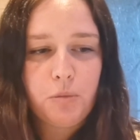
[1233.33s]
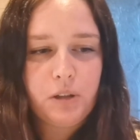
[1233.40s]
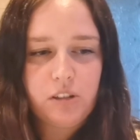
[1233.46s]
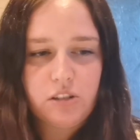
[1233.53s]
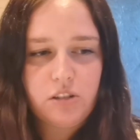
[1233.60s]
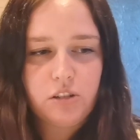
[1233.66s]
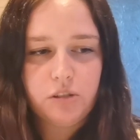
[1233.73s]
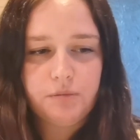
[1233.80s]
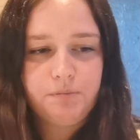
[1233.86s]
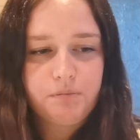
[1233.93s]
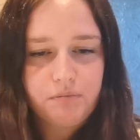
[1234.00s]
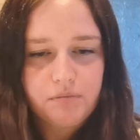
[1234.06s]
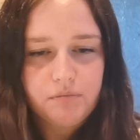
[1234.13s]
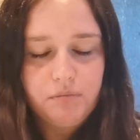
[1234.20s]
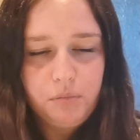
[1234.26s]
personal
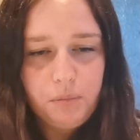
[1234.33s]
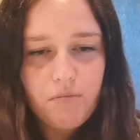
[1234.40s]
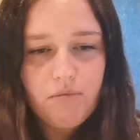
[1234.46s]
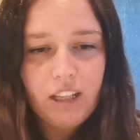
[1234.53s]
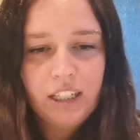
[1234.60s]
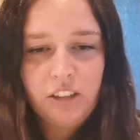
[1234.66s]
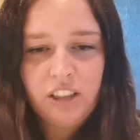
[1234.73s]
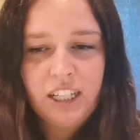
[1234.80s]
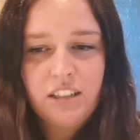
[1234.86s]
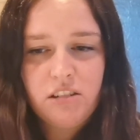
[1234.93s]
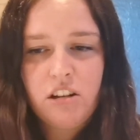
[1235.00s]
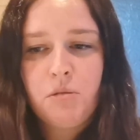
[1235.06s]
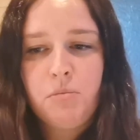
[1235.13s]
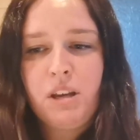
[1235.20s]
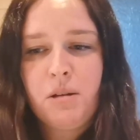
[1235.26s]
and you get
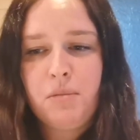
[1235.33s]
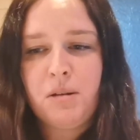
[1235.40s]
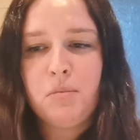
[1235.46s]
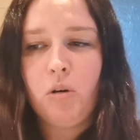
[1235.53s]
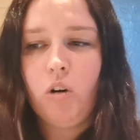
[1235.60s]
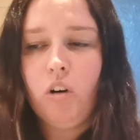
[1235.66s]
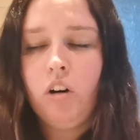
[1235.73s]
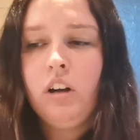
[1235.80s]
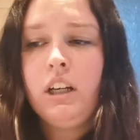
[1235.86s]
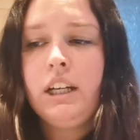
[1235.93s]
to know me a bit more.